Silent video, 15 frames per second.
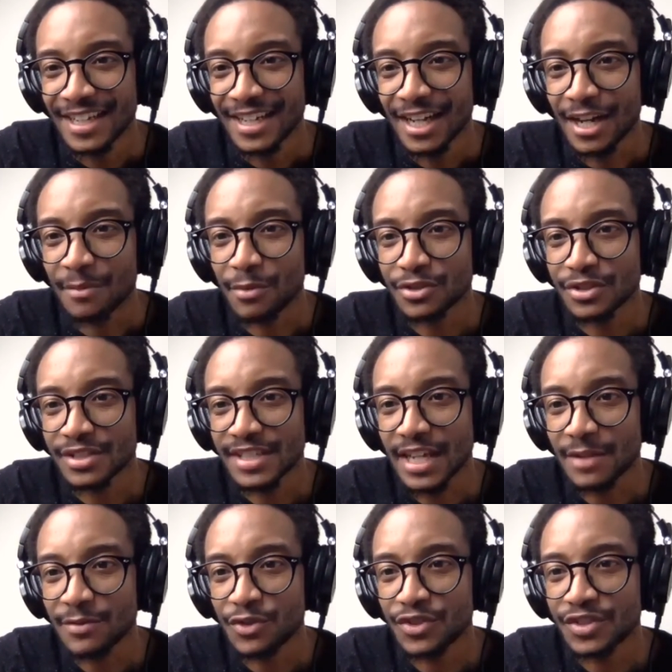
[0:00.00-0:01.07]
Most of the
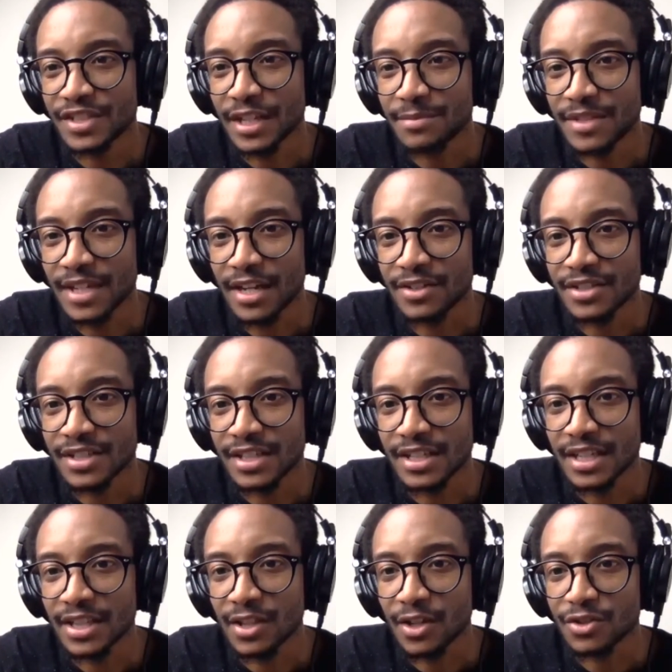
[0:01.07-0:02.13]
time you step down to
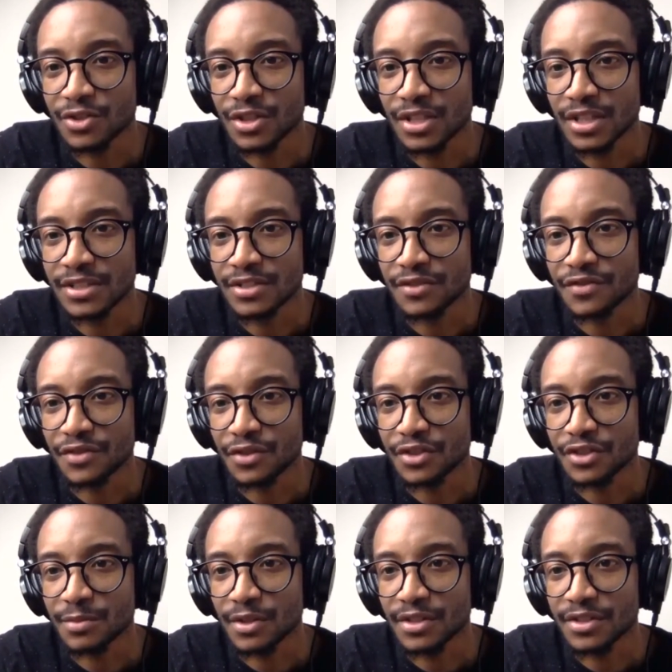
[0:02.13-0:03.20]
get a larger lens to fill in a
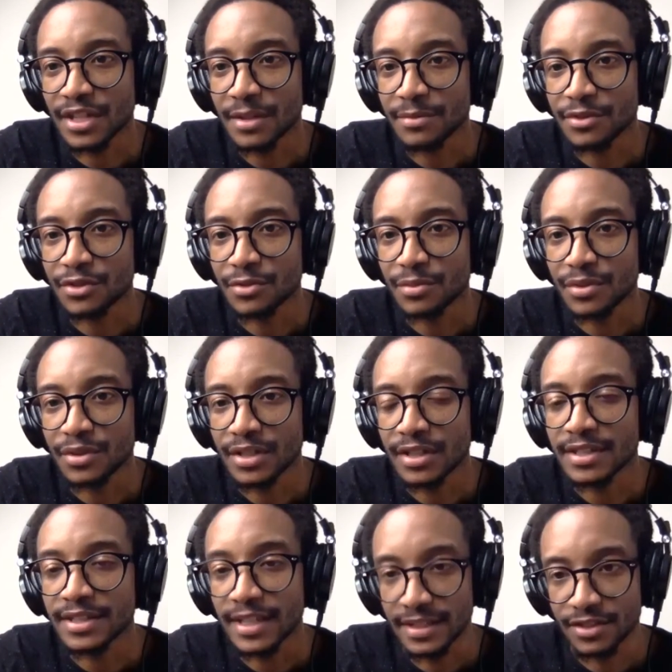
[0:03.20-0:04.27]
small adapter.
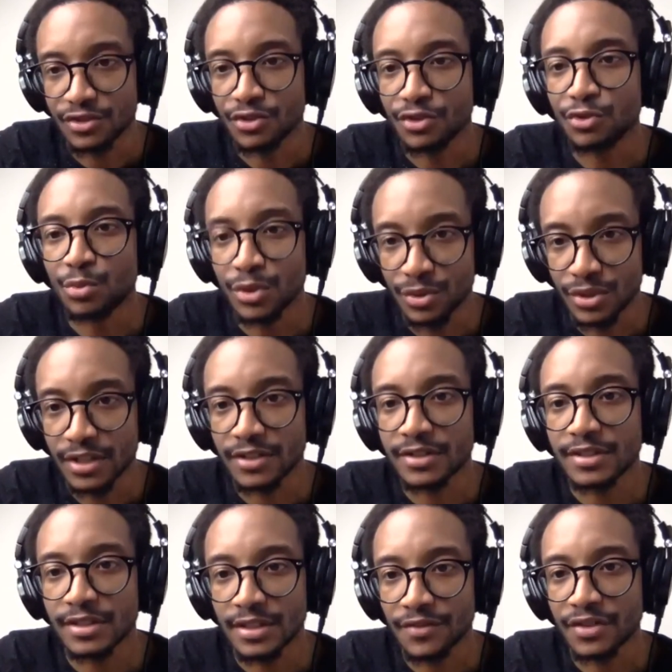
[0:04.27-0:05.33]
You will get
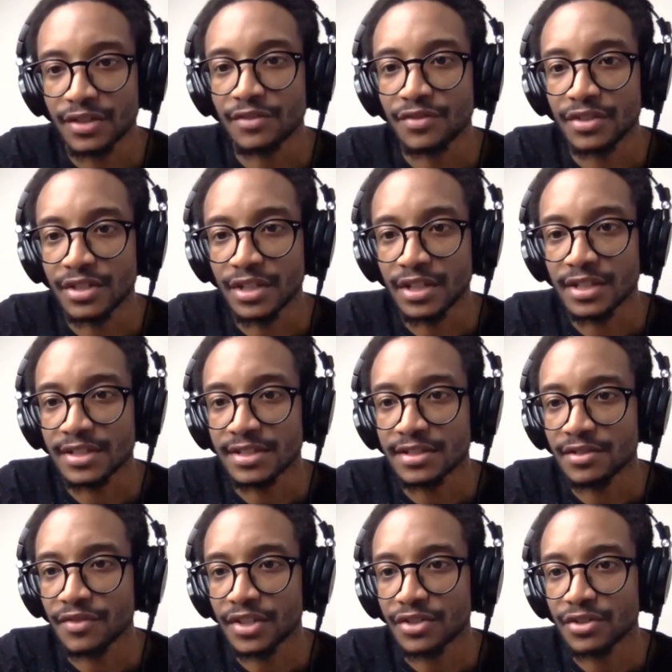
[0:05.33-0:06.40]
significant vignetting since
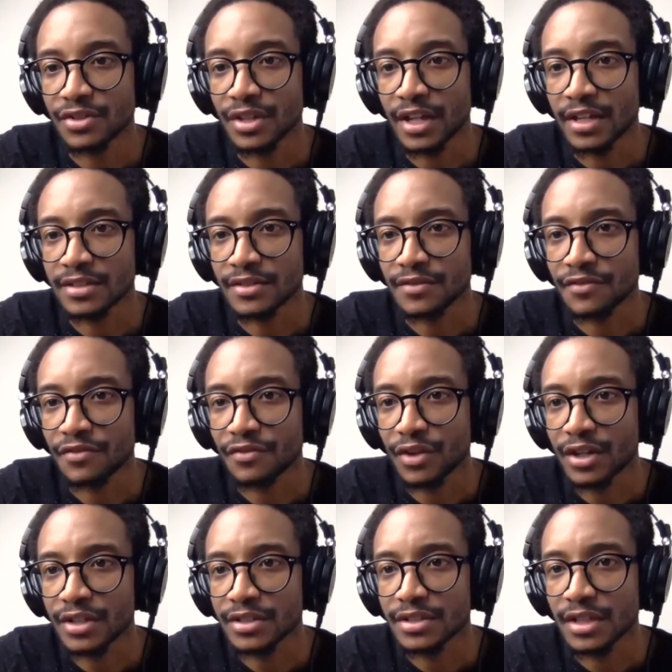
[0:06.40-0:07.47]
the Vajra has a
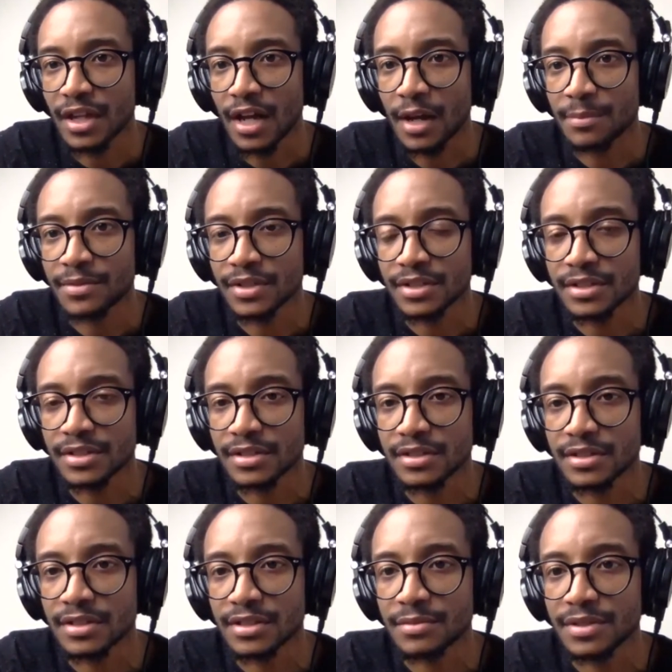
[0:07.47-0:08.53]
front optics
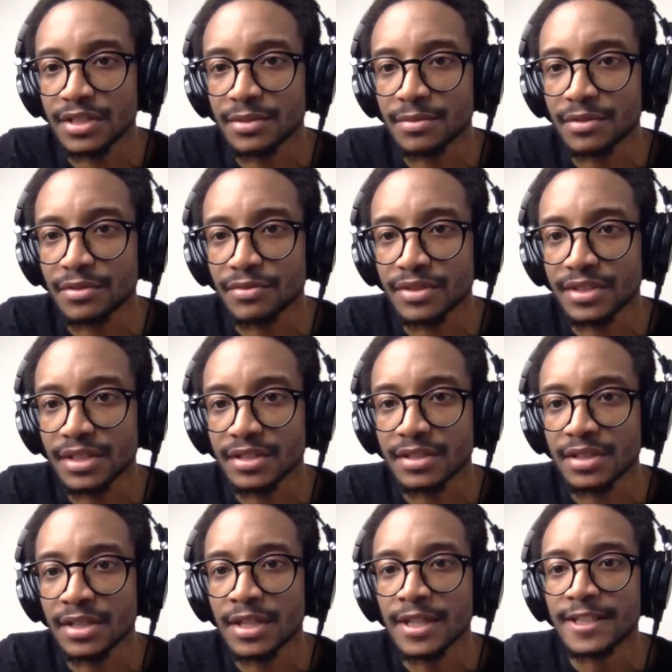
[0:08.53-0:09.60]
is a little bit deeper in the recess.
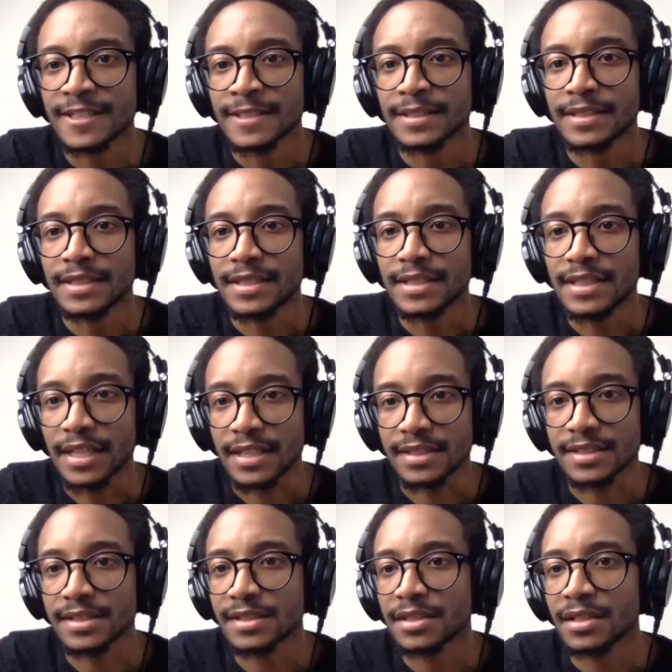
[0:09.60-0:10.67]

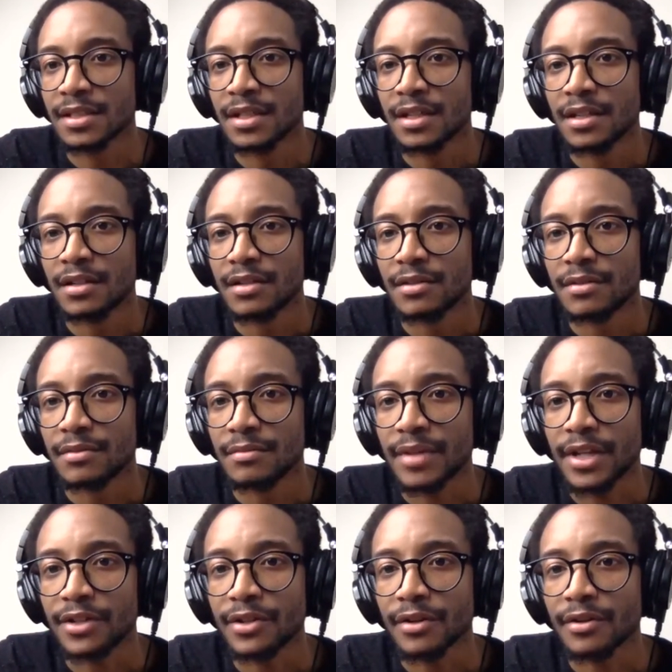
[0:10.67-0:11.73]
Yes,
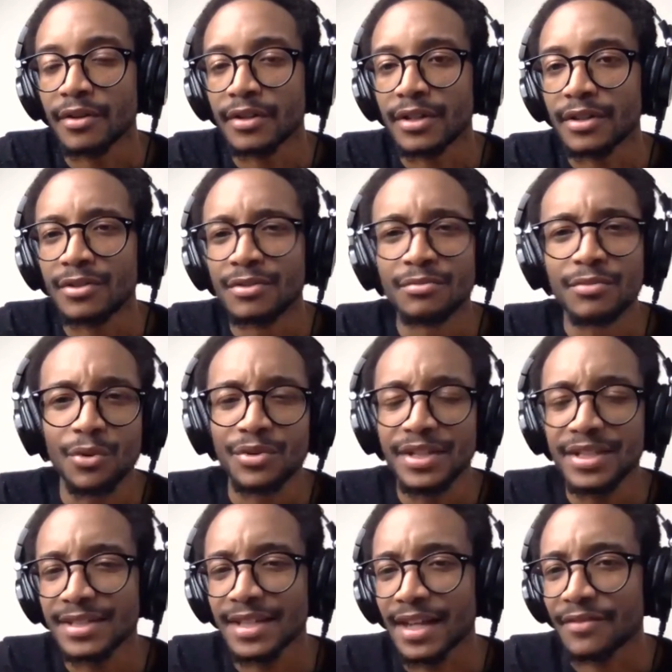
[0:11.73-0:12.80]
man, you're on it, bro. We
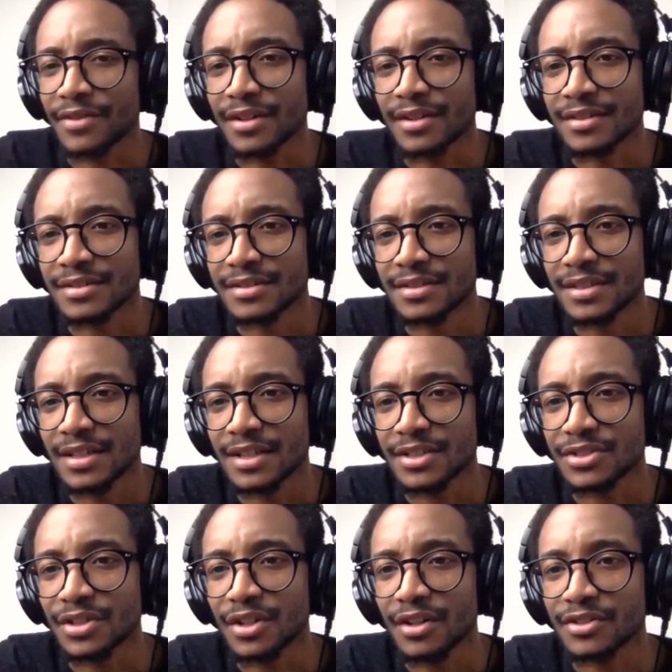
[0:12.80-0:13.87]
need to have a
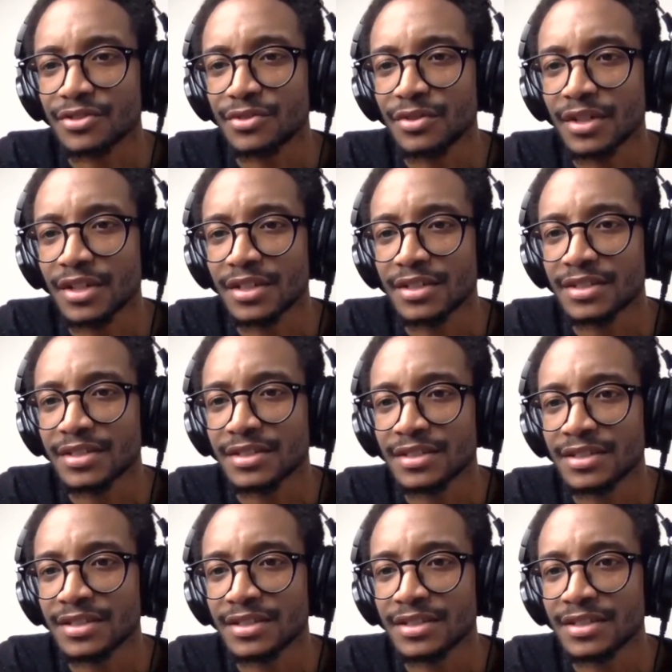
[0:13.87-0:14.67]
talk. You're